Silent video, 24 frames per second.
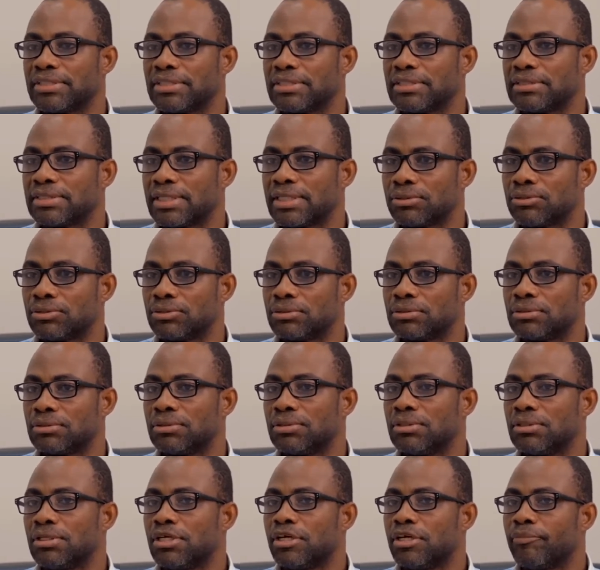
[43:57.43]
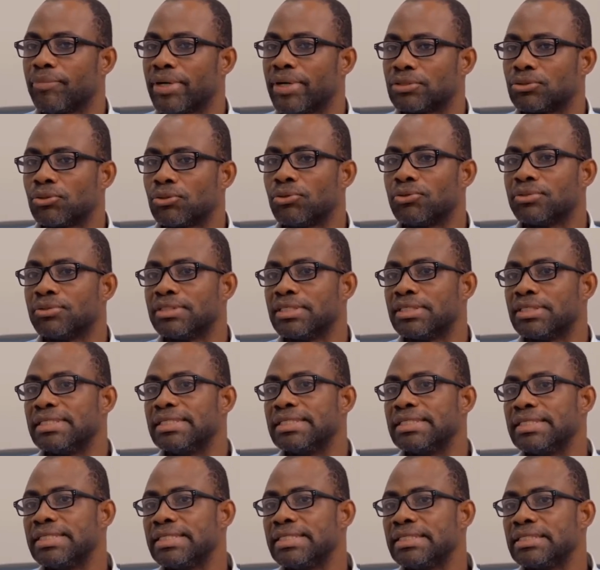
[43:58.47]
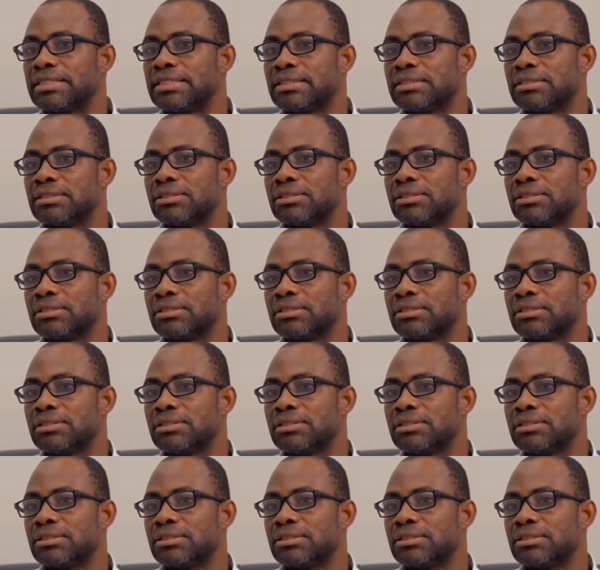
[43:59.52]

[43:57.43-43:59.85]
status, but on the need